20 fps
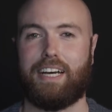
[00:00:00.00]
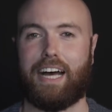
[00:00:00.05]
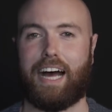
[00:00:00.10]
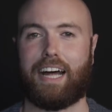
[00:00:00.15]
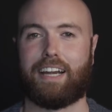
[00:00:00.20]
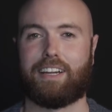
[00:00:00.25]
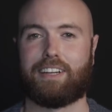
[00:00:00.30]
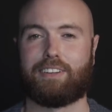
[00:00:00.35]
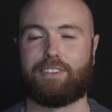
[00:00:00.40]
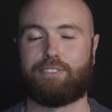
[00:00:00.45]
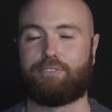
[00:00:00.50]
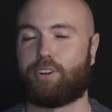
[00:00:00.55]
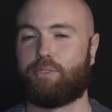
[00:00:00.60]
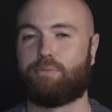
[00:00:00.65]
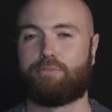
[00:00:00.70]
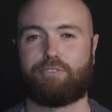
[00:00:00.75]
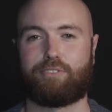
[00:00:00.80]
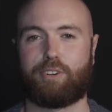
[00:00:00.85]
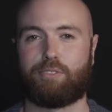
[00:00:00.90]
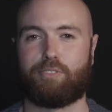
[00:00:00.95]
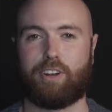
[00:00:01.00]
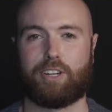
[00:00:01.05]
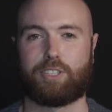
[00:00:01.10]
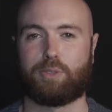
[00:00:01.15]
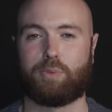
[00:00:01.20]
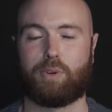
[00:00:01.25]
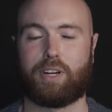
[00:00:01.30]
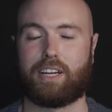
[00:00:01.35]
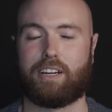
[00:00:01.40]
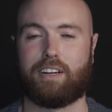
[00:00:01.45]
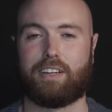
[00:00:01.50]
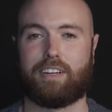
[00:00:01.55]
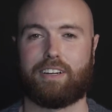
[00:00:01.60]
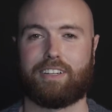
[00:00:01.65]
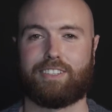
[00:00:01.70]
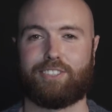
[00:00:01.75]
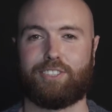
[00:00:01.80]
And from right away, I